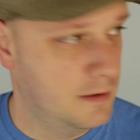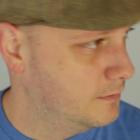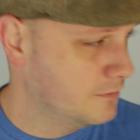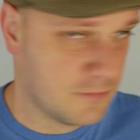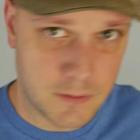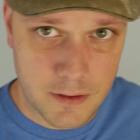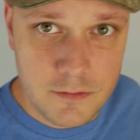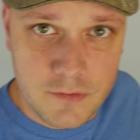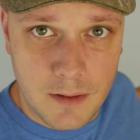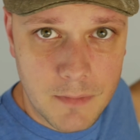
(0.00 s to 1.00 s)
and this screen
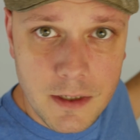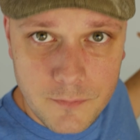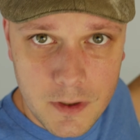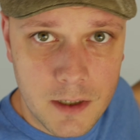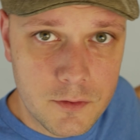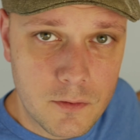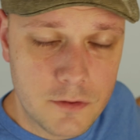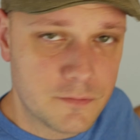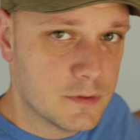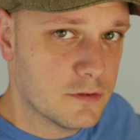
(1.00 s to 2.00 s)
is not made for
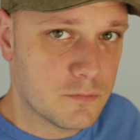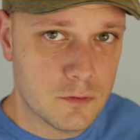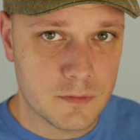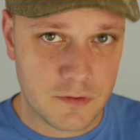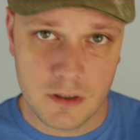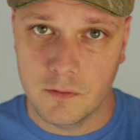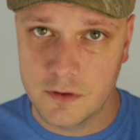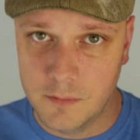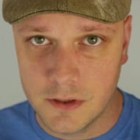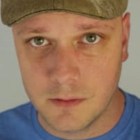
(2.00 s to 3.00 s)
outdoors, but this room is not
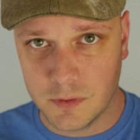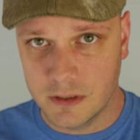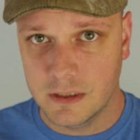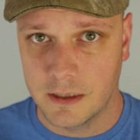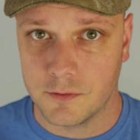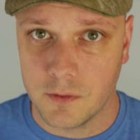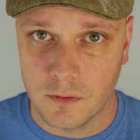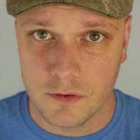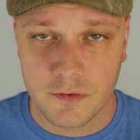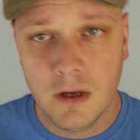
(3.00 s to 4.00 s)
going to be completely
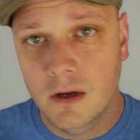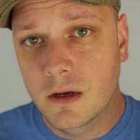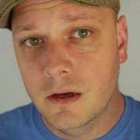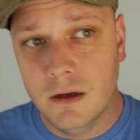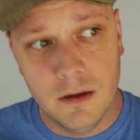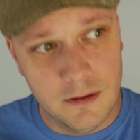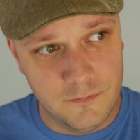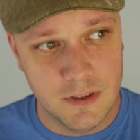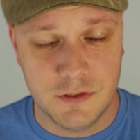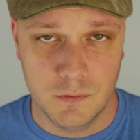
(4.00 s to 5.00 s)
outdoors
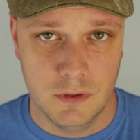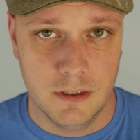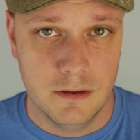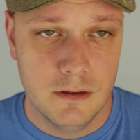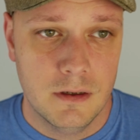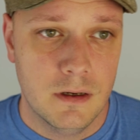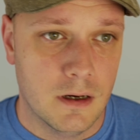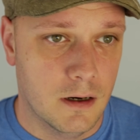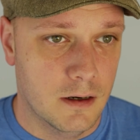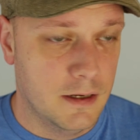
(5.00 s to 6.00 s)
eventually.
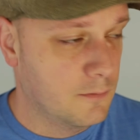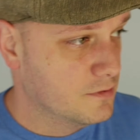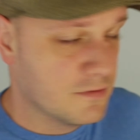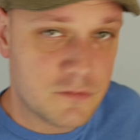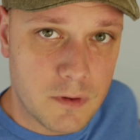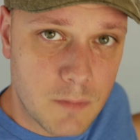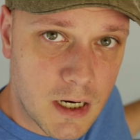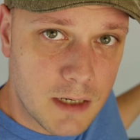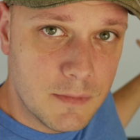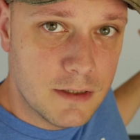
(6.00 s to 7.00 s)
Anyways, this screen
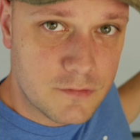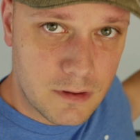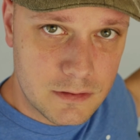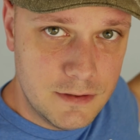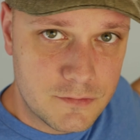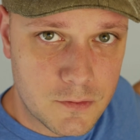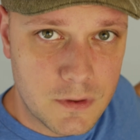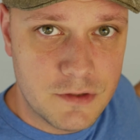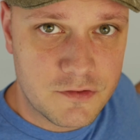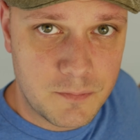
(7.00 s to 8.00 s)
behind me is Elite
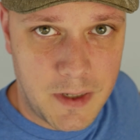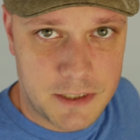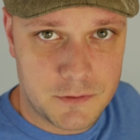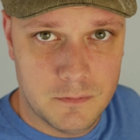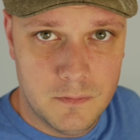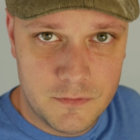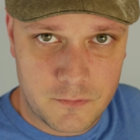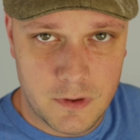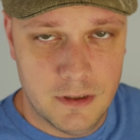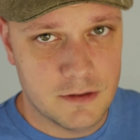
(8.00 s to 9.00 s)
Screen Spectrum
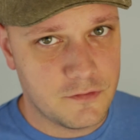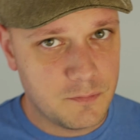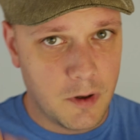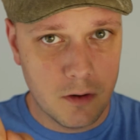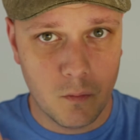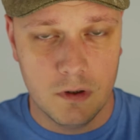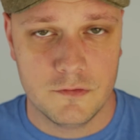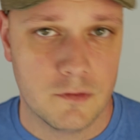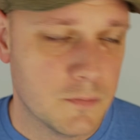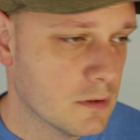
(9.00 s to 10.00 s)
screen. This is part
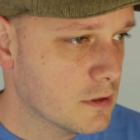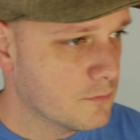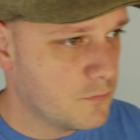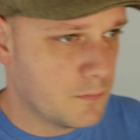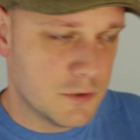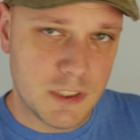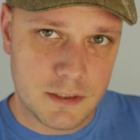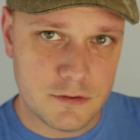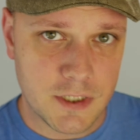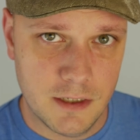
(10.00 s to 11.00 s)
one. So if you're looking for
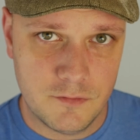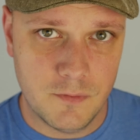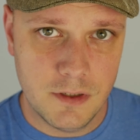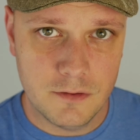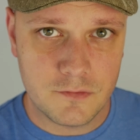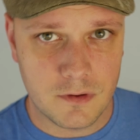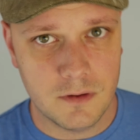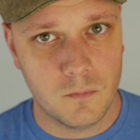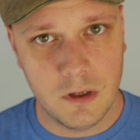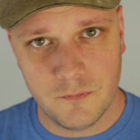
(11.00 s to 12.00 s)
projector test videos
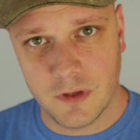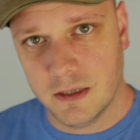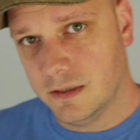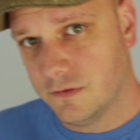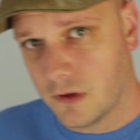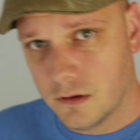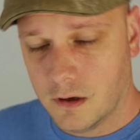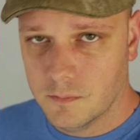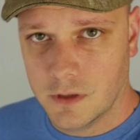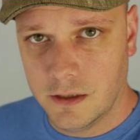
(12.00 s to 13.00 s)
on it, wait for that. That's going to
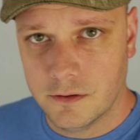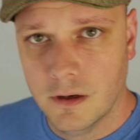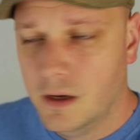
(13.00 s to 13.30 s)
come later,